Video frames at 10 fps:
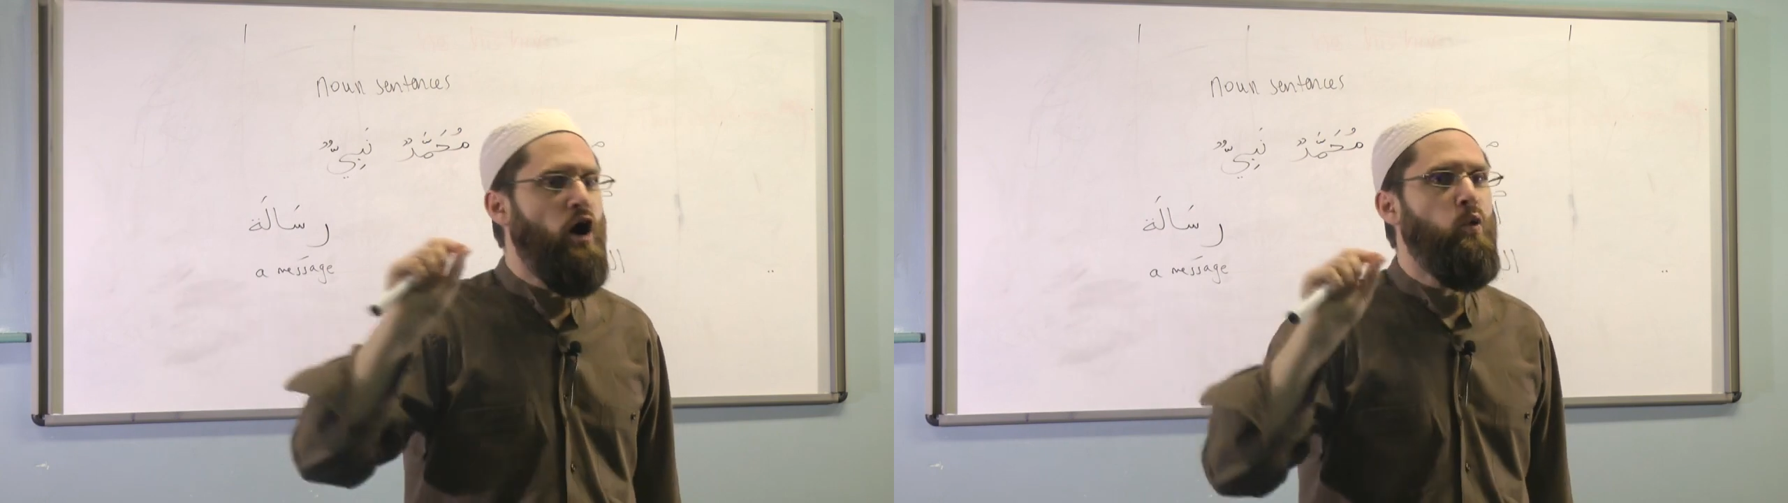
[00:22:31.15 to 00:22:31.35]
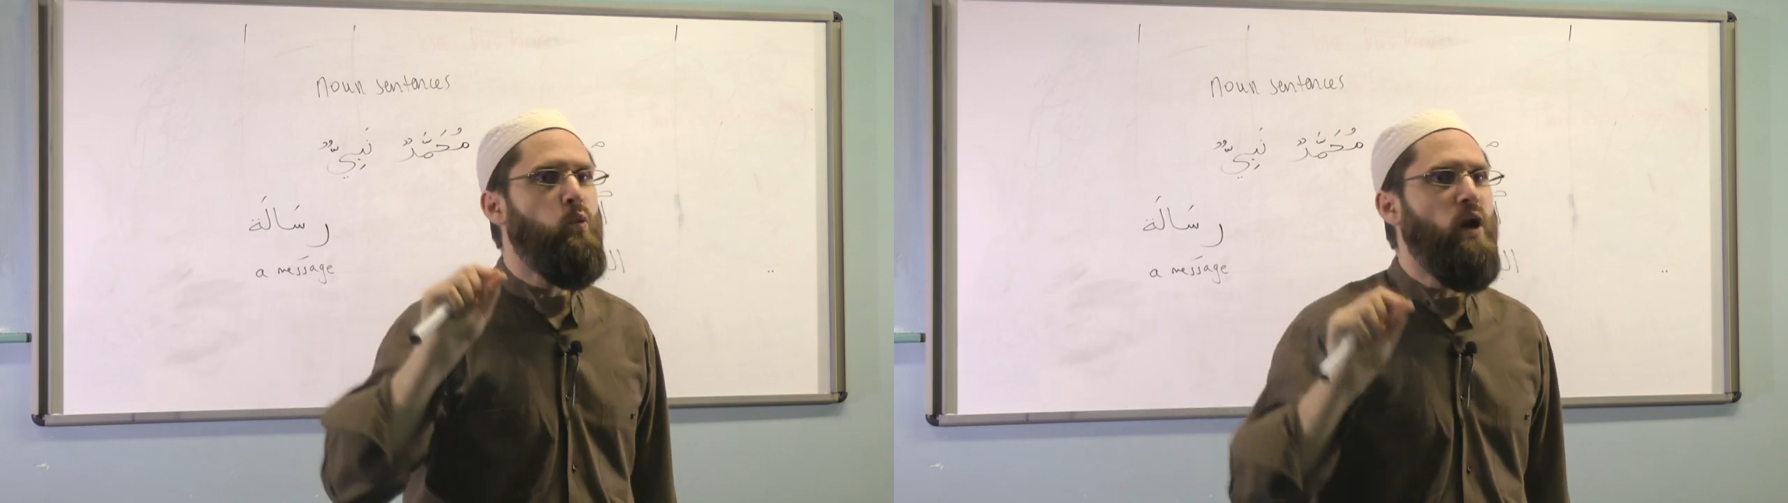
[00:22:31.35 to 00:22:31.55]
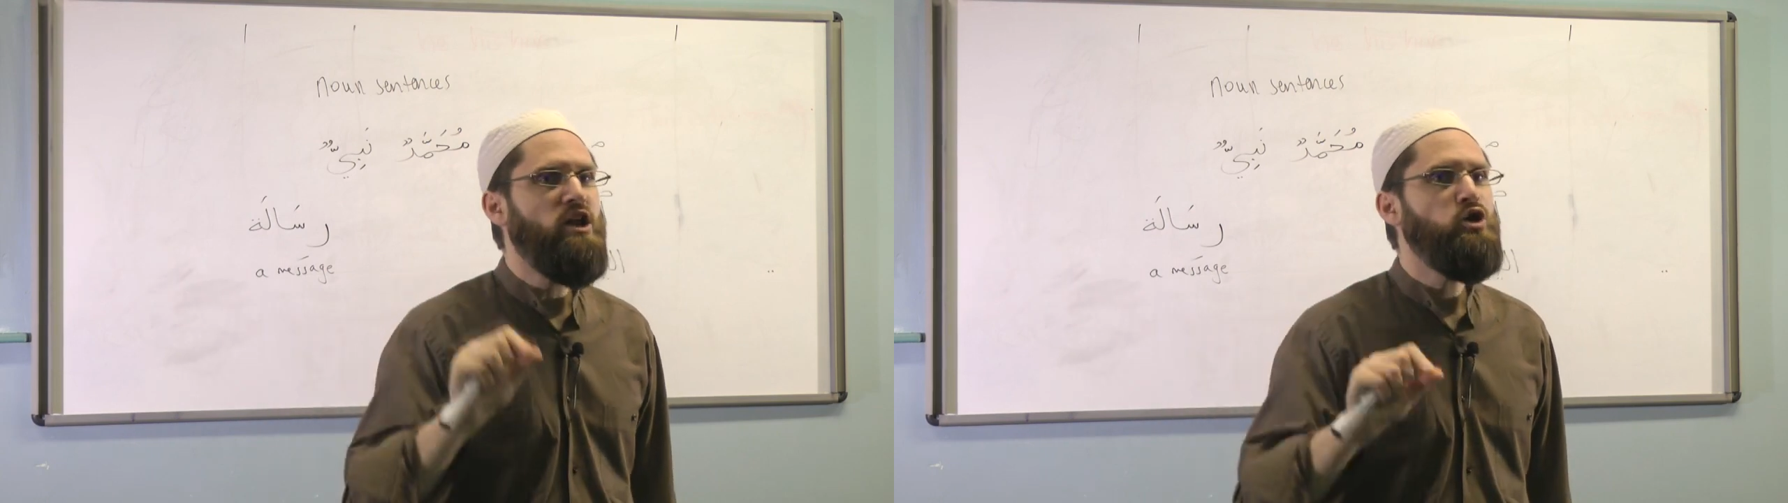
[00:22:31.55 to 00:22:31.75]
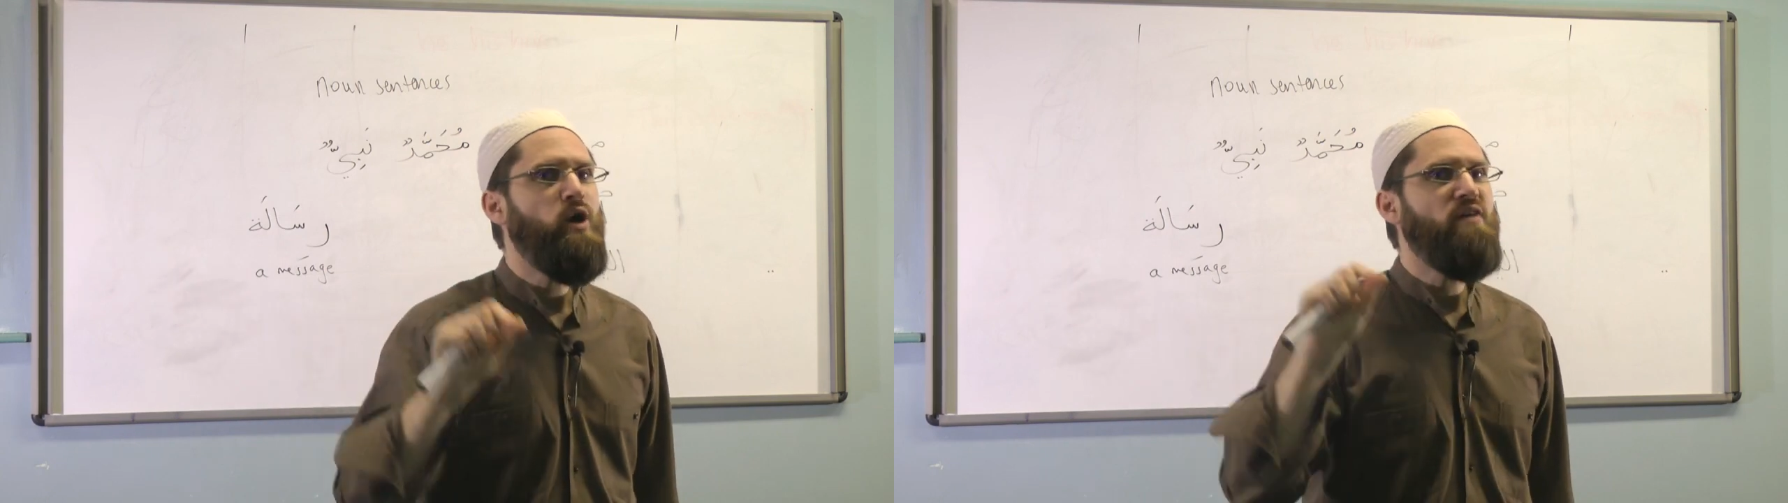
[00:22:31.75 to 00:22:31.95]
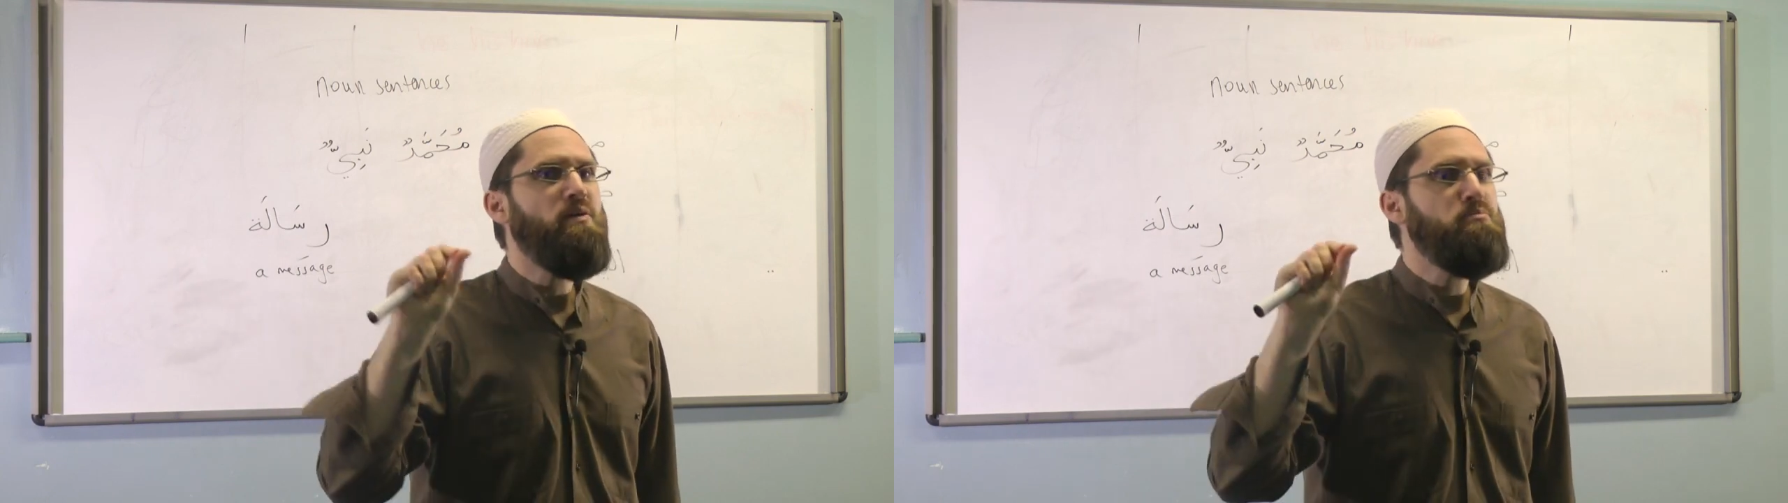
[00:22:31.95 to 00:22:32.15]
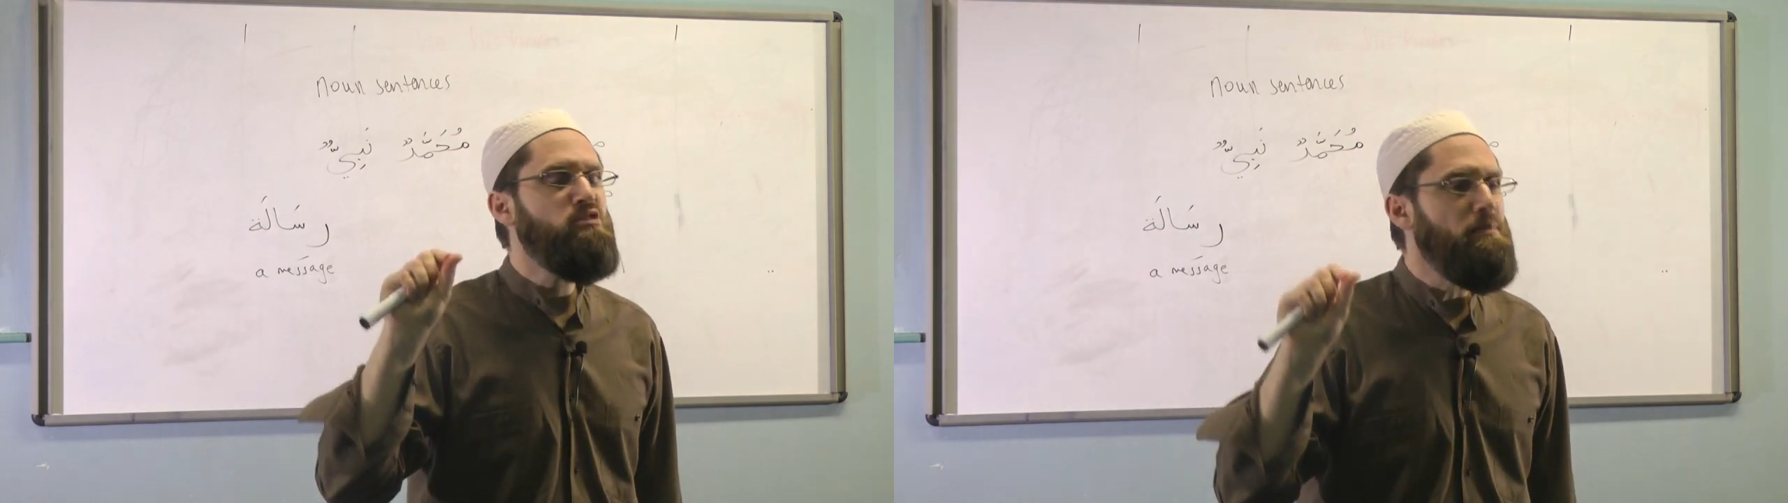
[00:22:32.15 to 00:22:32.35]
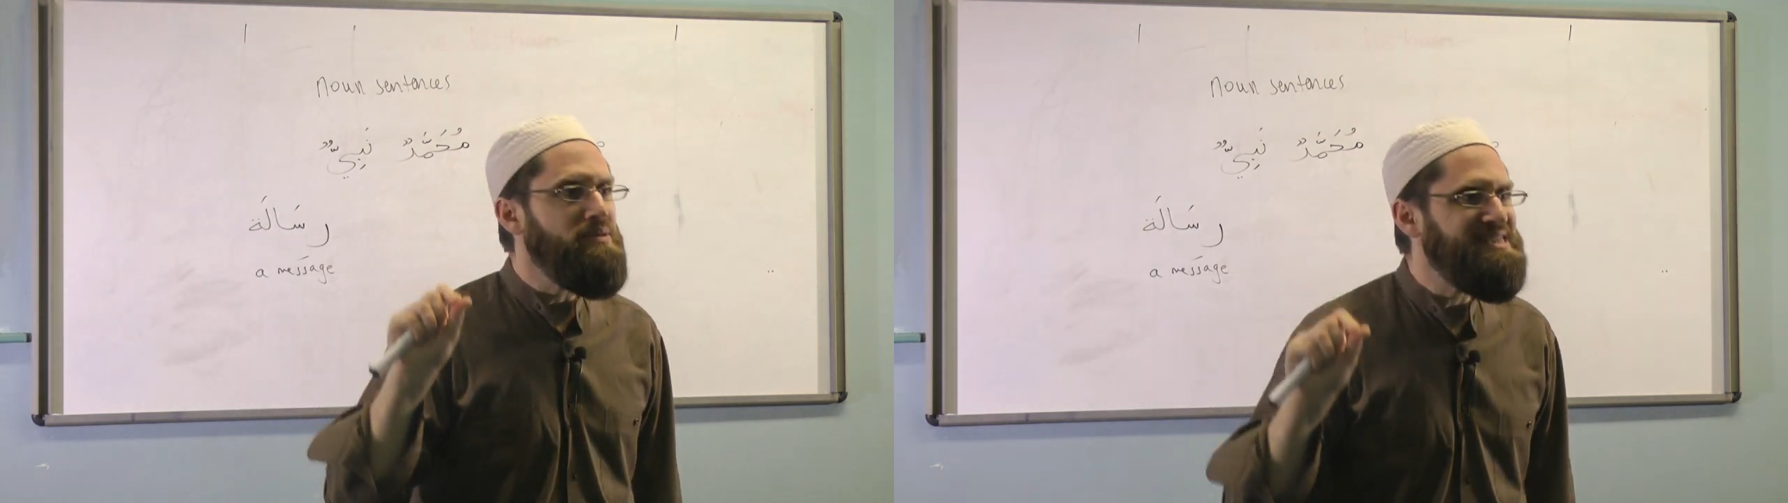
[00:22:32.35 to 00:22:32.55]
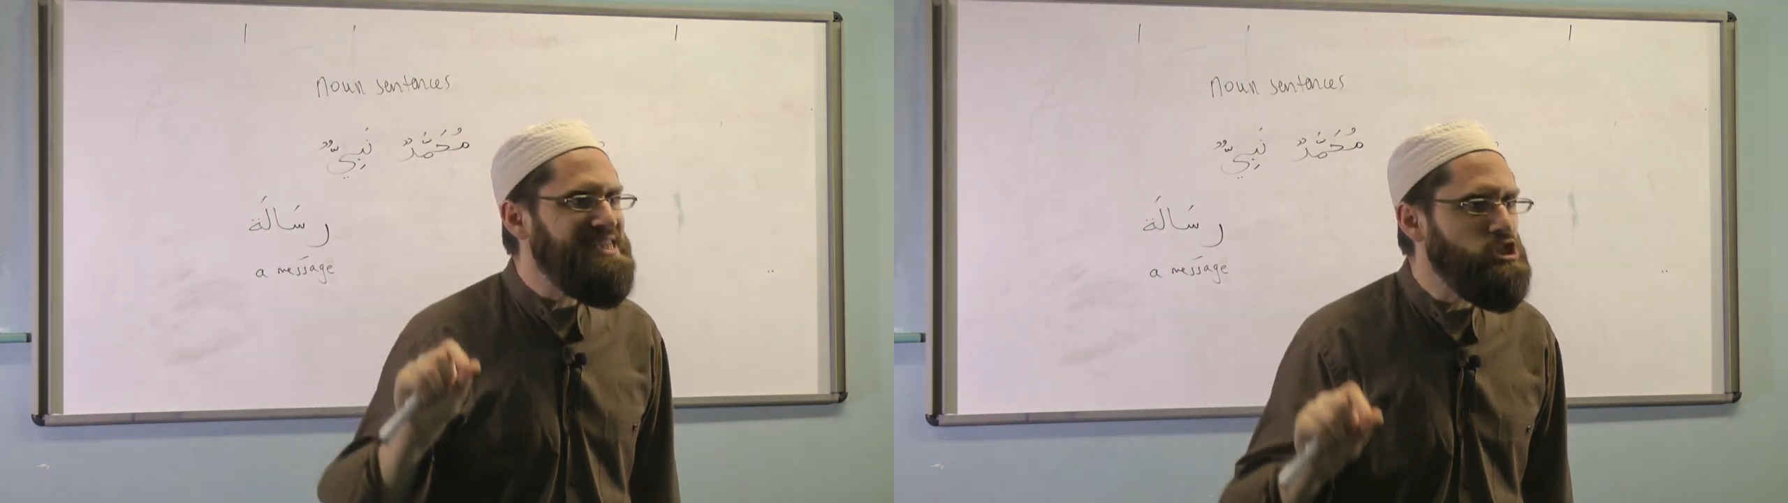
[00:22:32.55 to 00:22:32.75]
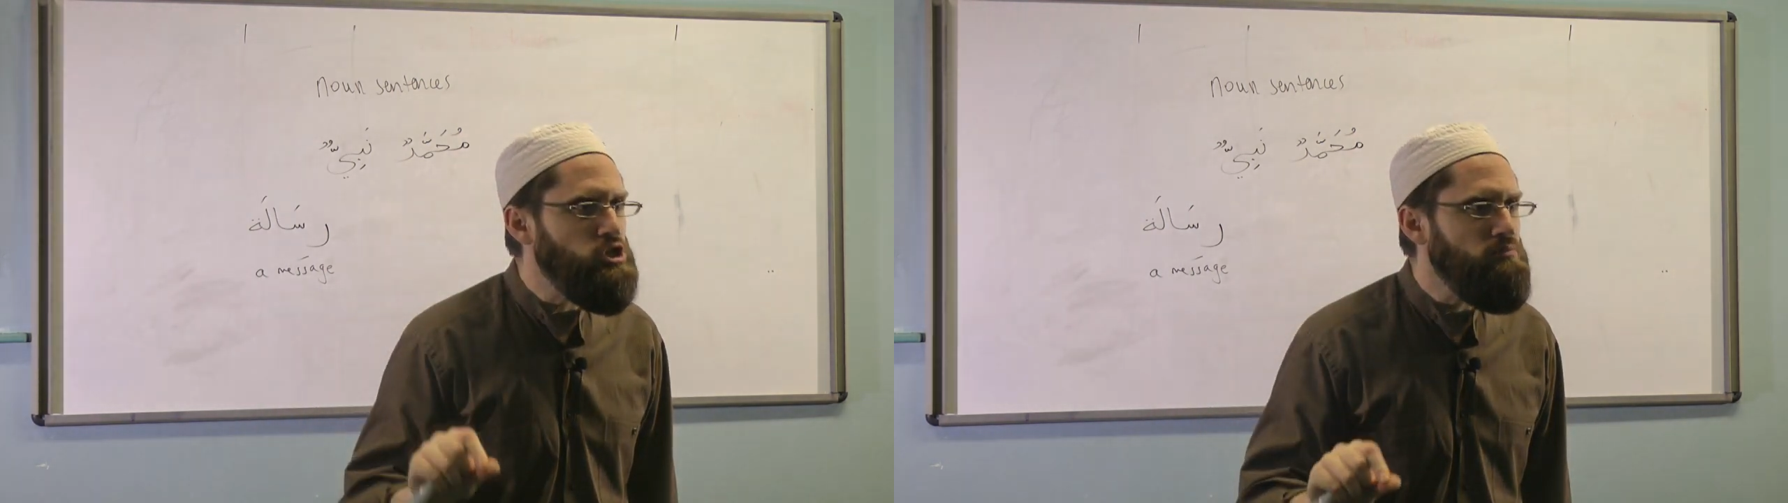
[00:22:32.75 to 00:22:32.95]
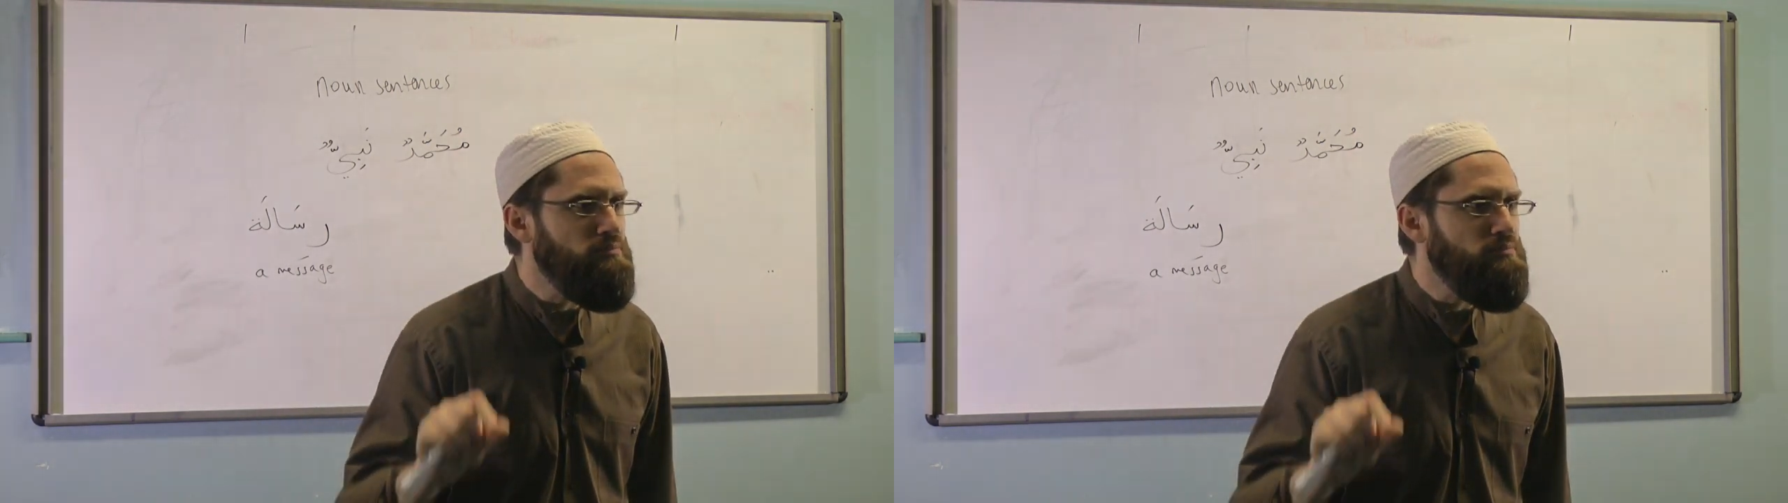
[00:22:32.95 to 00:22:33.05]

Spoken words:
when you have a preposition